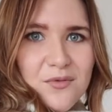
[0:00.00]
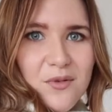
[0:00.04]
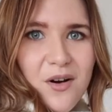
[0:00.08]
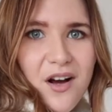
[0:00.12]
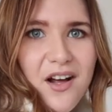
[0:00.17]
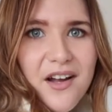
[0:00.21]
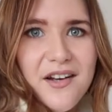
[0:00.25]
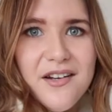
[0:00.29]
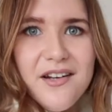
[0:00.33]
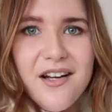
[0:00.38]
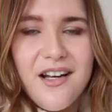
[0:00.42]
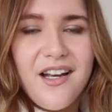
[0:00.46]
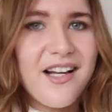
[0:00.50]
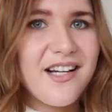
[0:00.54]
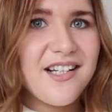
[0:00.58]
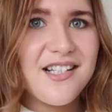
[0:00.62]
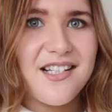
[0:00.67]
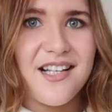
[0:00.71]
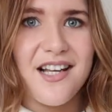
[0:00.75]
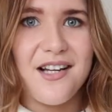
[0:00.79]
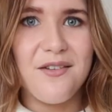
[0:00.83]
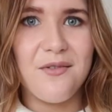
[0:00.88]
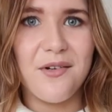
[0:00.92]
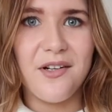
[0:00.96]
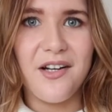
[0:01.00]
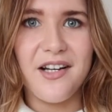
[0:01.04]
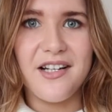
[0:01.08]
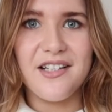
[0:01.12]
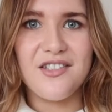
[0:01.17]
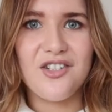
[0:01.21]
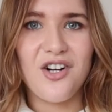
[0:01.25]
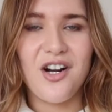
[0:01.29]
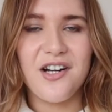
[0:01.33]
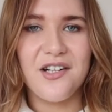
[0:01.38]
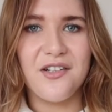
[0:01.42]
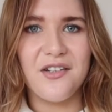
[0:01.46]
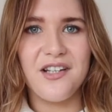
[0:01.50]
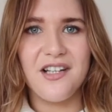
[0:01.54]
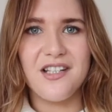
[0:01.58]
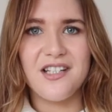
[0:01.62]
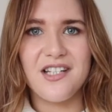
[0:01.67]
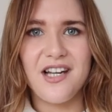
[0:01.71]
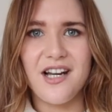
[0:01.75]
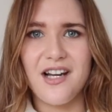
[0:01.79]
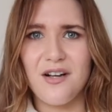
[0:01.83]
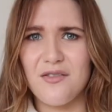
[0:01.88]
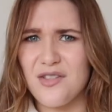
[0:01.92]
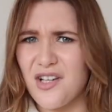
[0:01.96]
one. Like I say, when I tried it on the
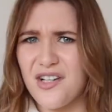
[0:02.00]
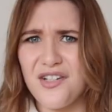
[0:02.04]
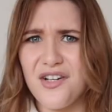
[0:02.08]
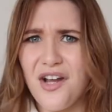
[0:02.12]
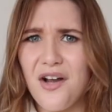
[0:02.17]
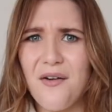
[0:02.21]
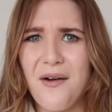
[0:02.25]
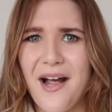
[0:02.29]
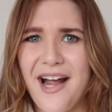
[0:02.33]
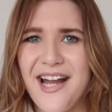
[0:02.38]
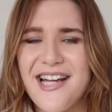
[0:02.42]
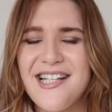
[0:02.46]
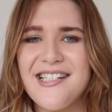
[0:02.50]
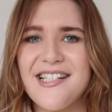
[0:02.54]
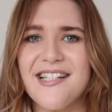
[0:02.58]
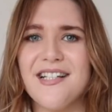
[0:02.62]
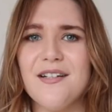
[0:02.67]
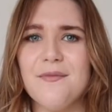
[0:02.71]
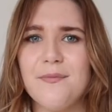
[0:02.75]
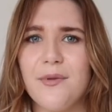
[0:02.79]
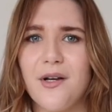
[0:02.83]
other day, I was like, no, I hate it,